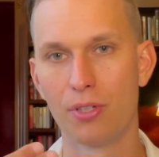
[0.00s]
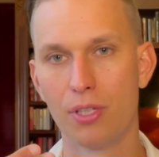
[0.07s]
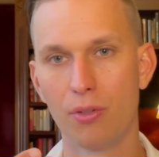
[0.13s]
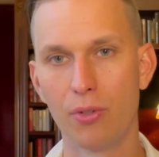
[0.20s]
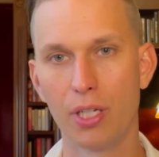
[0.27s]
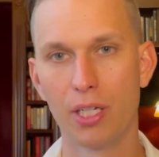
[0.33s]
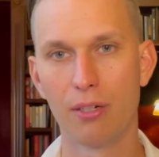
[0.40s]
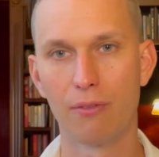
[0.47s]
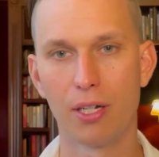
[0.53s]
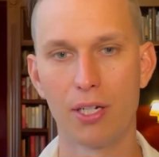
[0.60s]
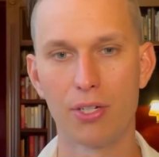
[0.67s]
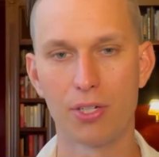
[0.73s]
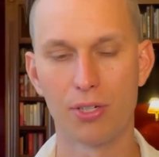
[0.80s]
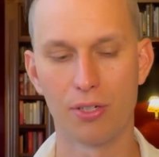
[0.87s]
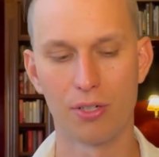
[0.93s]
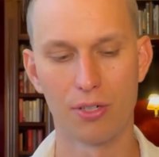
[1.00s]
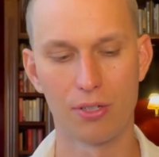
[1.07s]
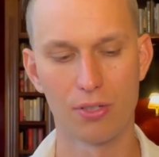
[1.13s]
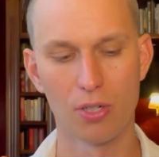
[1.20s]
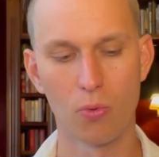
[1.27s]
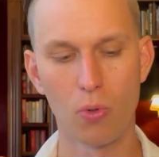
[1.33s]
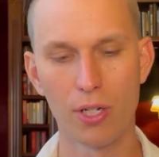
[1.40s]
the reinvention.
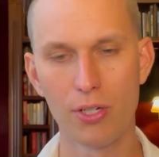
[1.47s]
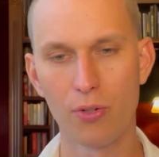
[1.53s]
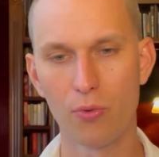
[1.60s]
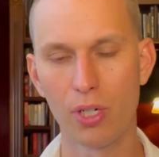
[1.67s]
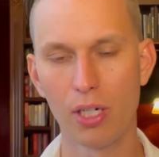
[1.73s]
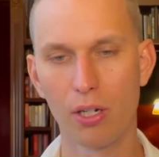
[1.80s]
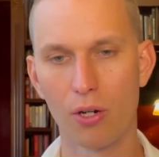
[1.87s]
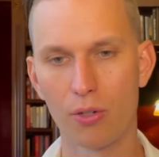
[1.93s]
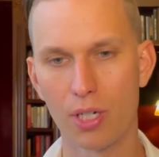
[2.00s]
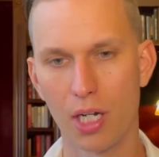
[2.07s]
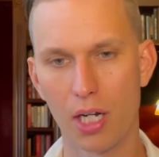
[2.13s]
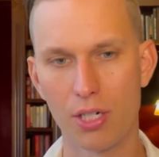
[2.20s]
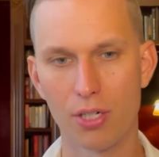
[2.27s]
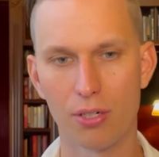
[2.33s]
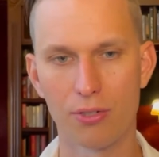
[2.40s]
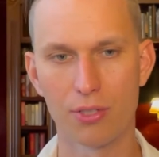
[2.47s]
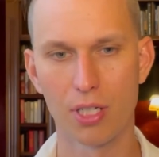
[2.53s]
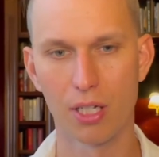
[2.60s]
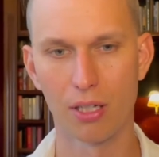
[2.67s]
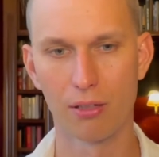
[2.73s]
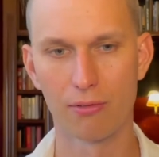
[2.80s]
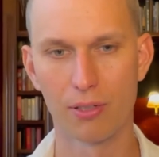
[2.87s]
So when you relocate
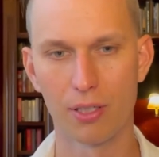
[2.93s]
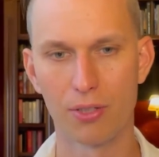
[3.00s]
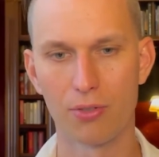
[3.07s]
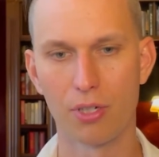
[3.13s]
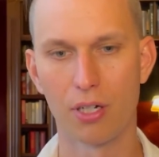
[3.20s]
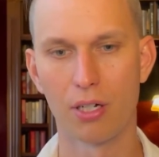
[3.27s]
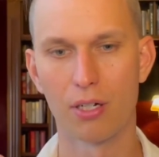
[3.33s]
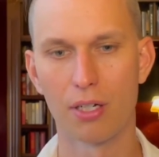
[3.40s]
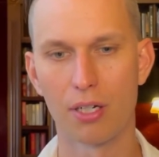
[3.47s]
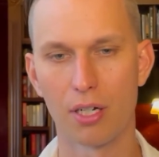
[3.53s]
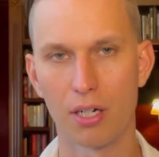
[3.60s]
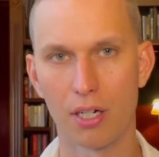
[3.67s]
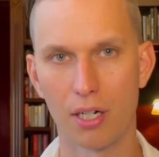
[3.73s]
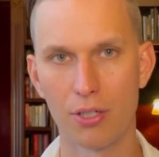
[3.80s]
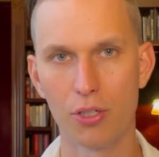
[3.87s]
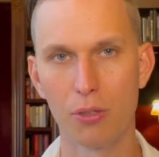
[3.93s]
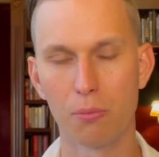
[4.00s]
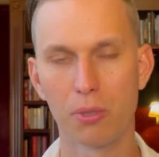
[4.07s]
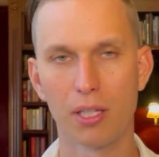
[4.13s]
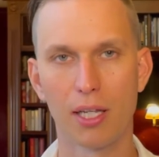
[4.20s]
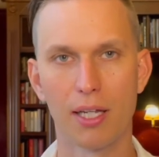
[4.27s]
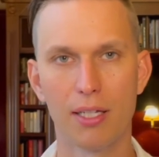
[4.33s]
yourself into a new
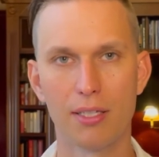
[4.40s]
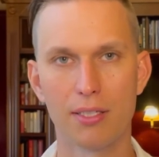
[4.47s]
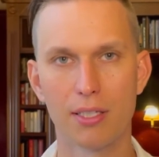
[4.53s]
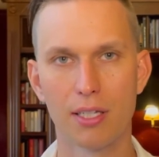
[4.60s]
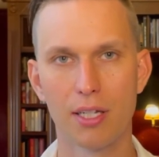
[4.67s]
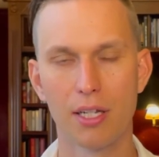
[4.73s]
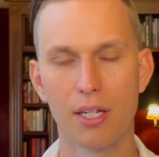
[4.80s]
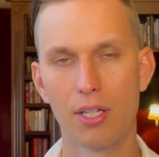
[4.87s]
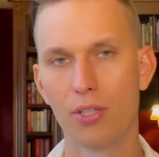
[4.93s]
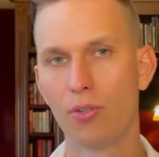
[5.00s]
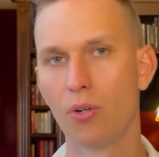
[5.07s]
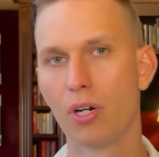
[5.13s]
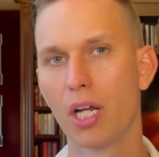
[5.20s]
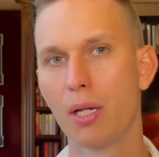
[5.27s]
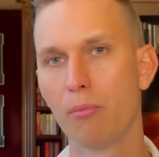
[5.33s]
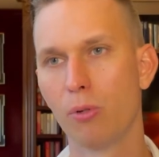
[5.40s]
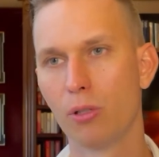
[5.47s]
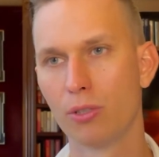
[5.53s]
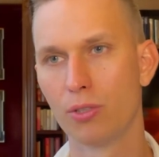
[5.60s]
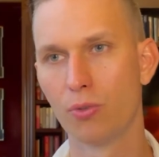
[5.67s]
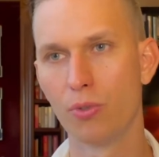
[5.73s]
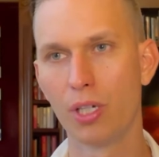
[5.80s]
place, you're able
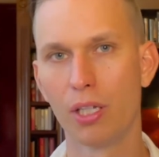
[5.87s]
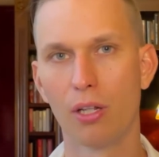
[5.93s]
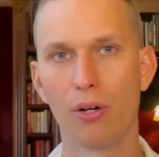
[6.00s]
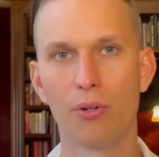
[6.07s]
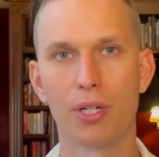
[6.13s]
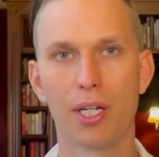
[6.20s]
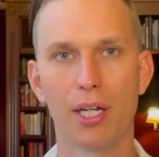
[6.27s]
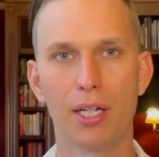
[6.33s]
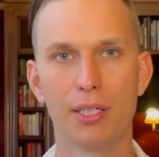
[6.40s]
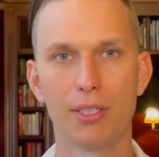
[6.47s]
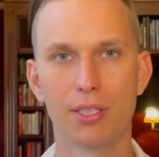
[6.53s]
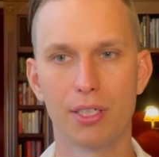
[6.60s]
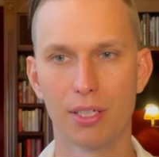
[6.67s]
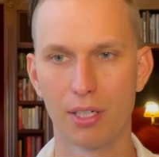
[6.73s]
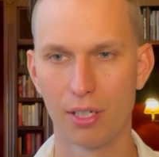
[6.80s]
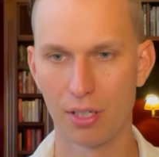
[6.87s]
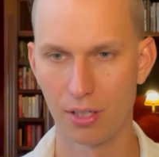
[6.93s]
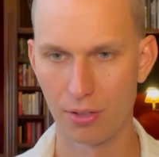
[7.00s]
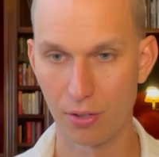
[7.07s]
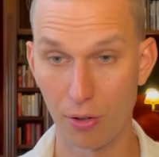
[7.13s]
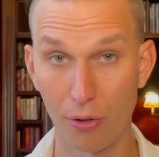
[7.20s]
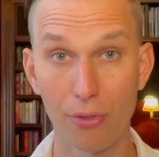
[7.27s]
to relocate
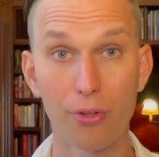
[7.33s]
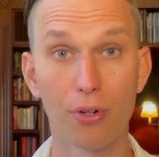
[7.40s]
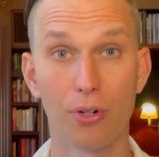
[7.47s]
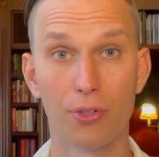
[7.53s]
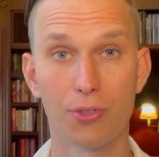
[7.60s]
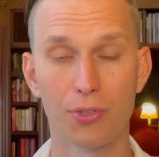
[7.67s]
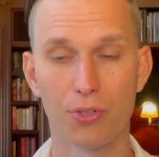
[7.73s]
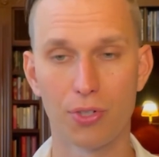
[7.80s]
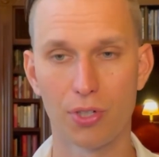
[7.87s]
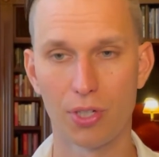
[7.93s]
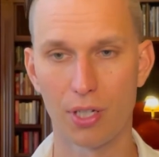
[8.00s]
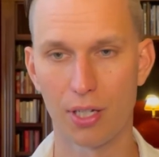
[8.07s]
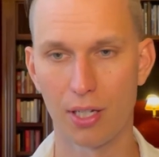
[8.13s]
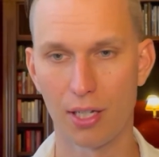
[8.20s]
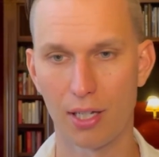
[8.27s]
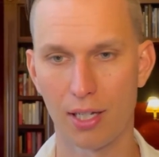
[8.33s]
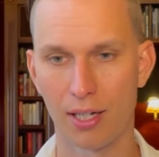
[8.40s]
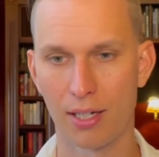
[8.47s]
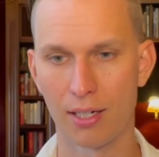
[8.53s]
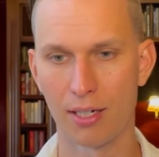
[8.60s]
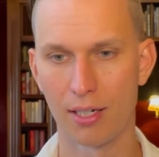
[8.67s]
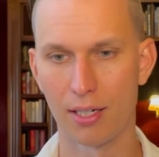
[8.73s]
your thoughts,
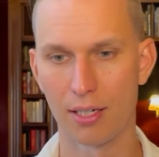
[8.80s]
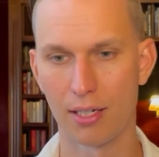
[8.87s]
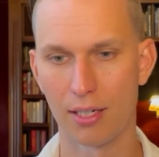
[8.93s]
and